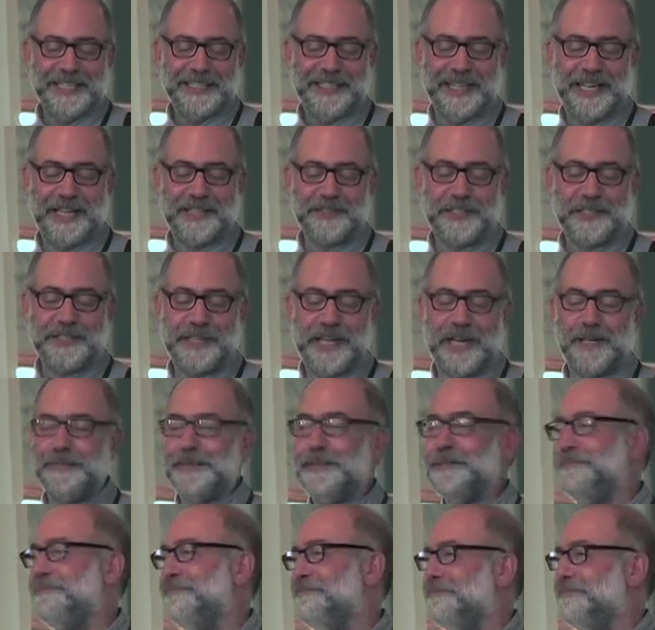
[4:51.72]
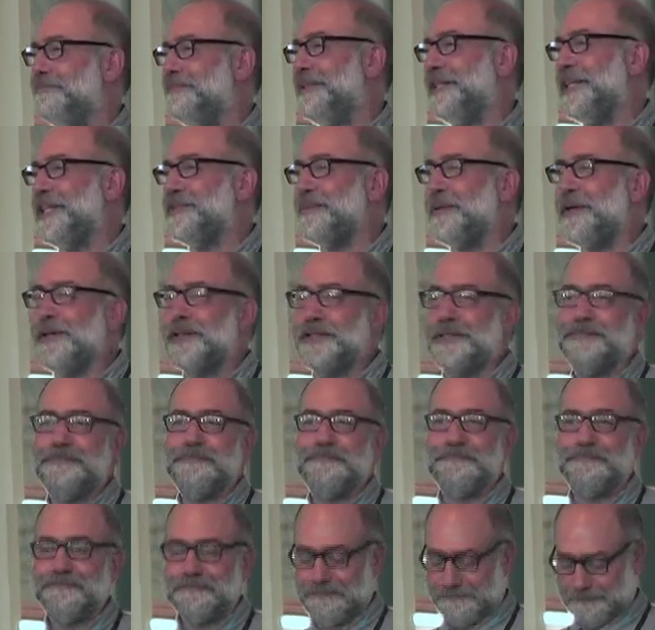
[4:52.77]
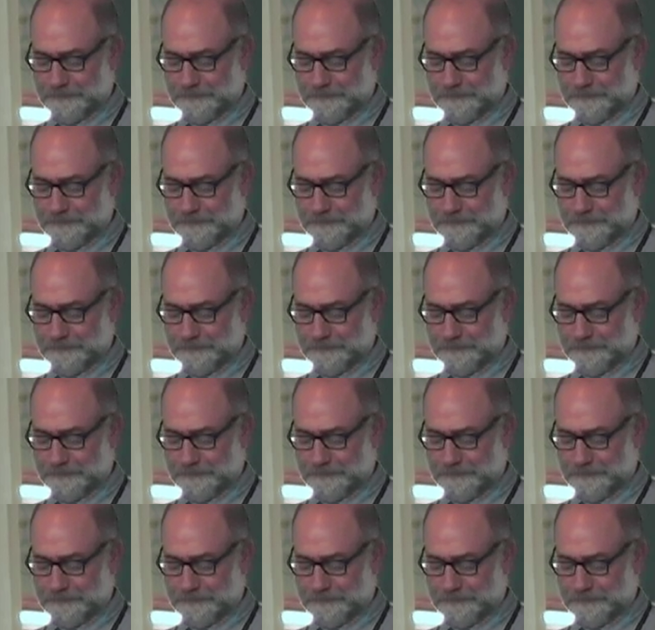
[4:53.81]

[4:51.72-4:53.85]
Ladies and gentlemen, please welcome